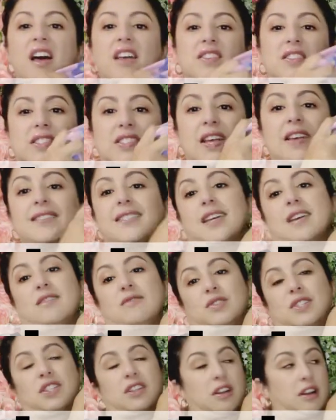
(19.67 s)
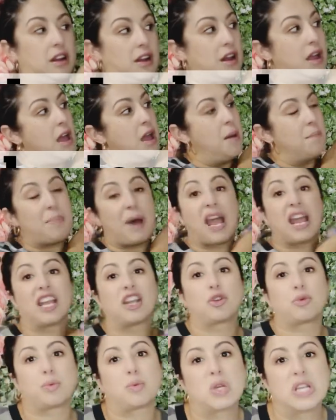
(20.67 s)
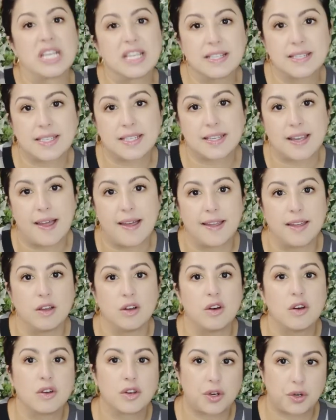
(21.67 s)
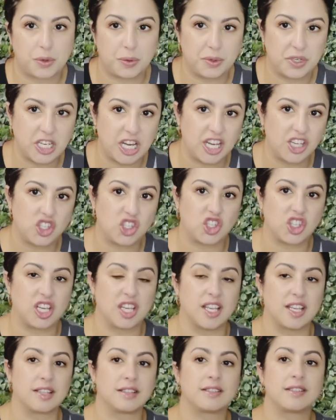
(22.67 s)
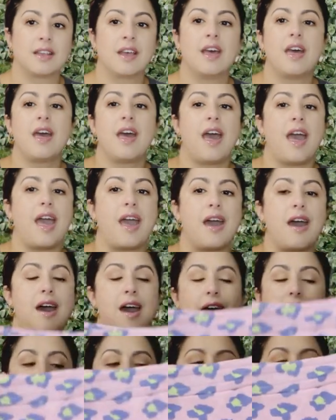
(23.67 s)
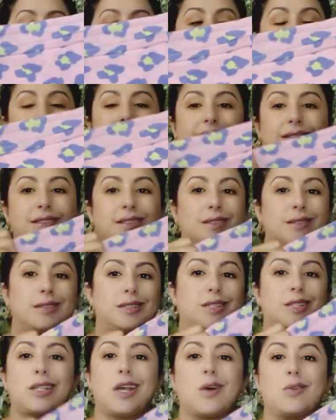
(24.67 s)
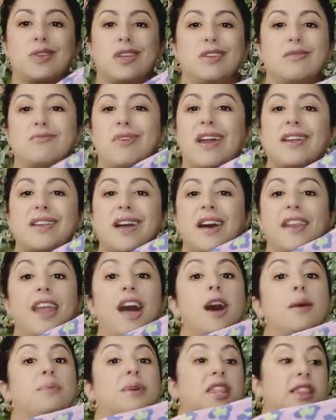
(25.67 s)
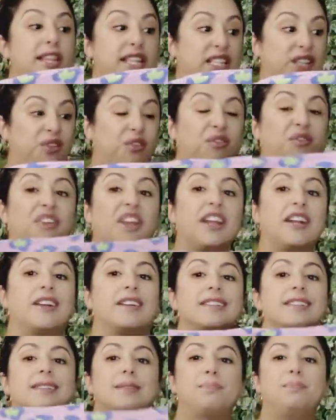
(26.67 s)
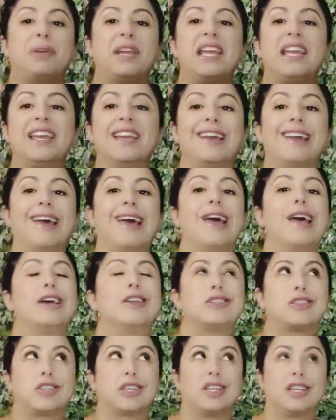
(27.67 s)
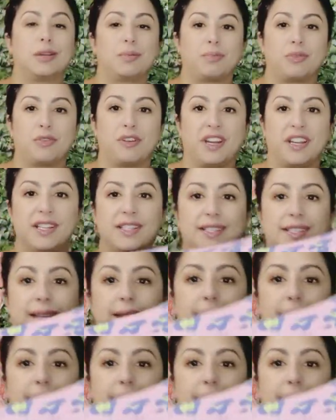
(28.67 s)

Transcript: sundown skirt by Greenstyle Creations. And I sewed it right on up in this fierce pink cheetah print